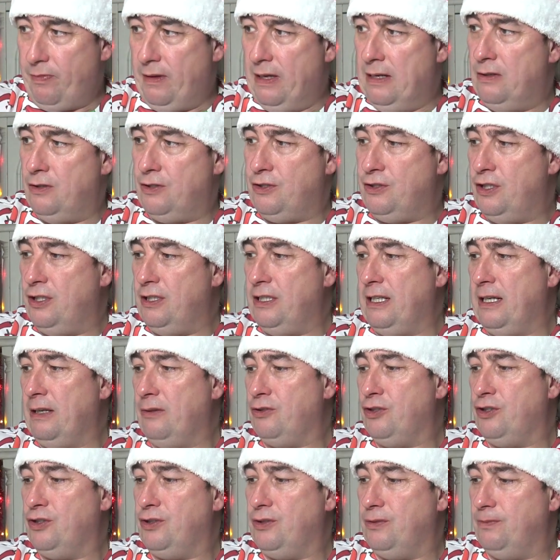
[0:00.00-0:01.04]
It's turning
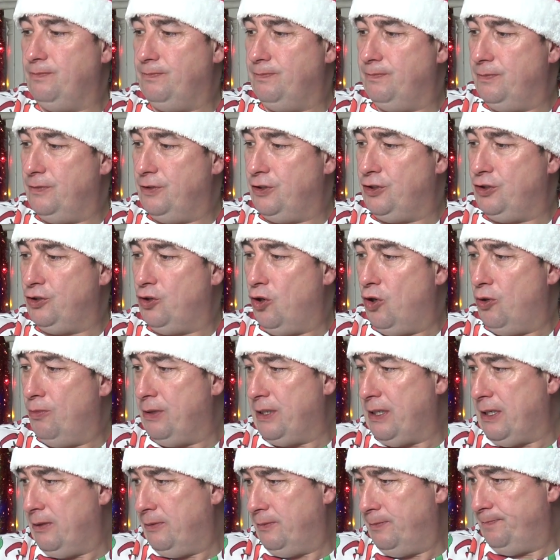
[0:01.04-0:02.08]
out
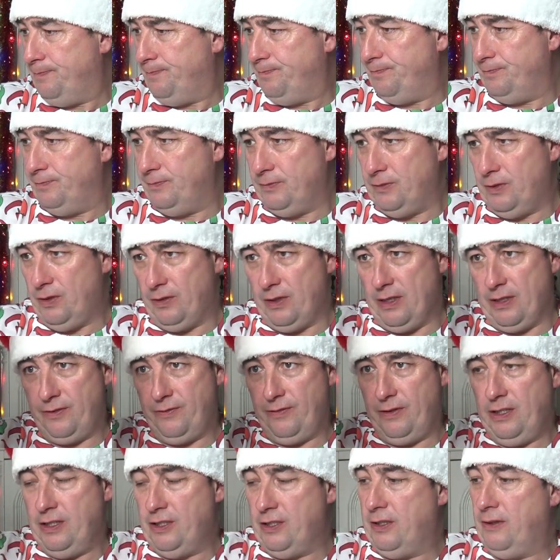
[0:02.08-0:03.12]
stormy now. Well, that's
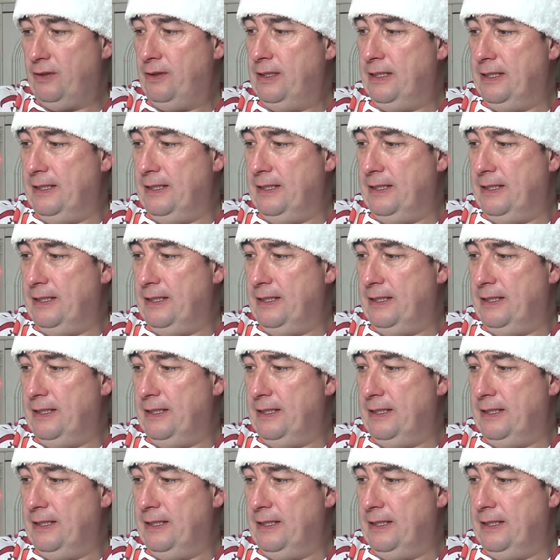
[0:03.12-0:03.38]
finished now.